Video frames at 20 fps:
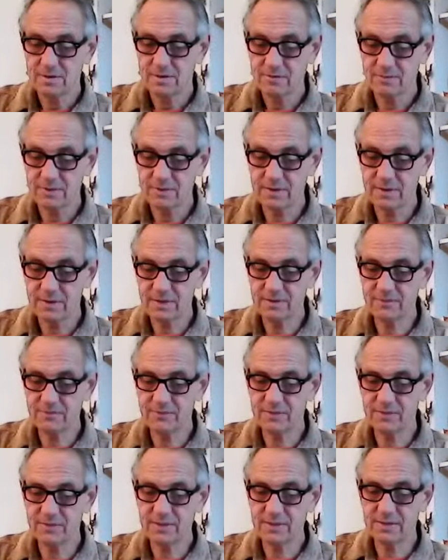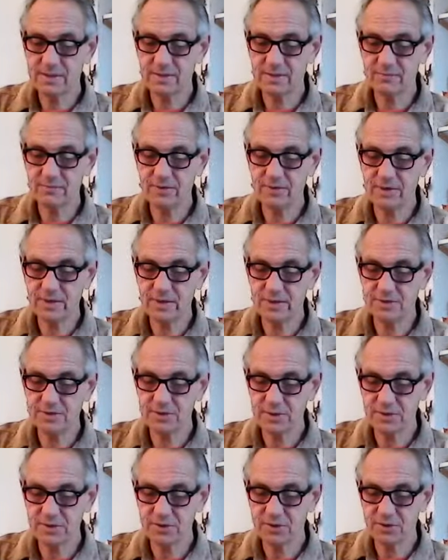One lives in that
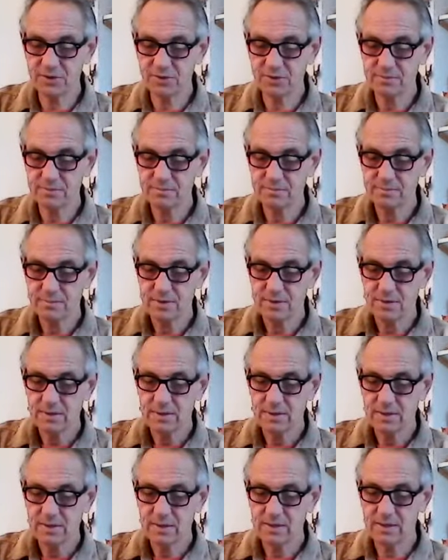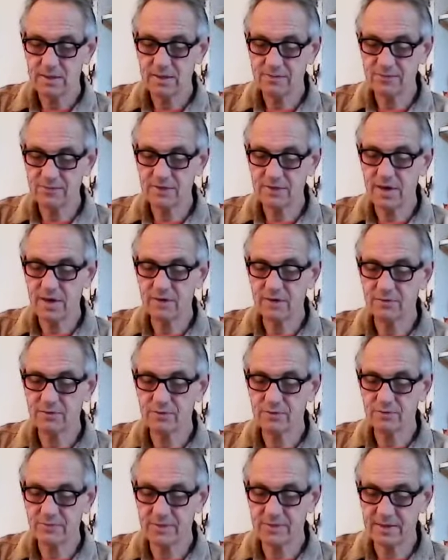relaxation and lives out
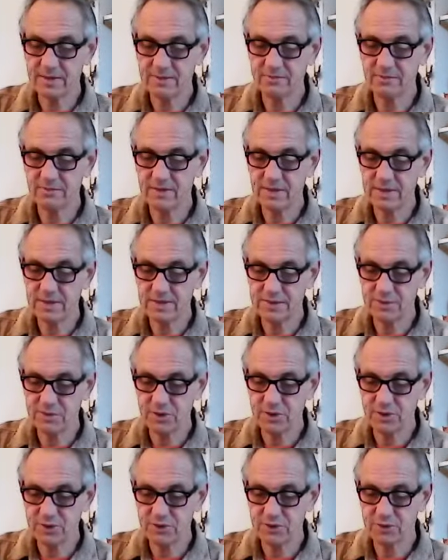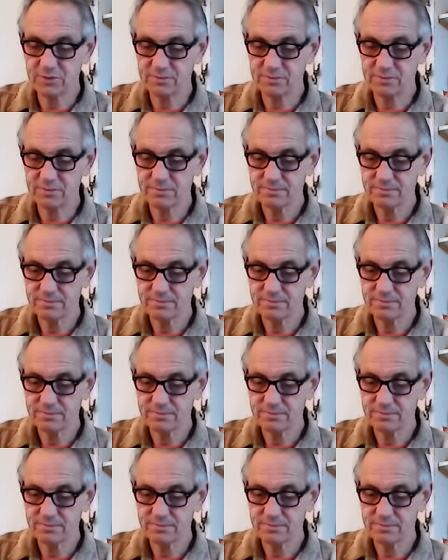of that relaxation.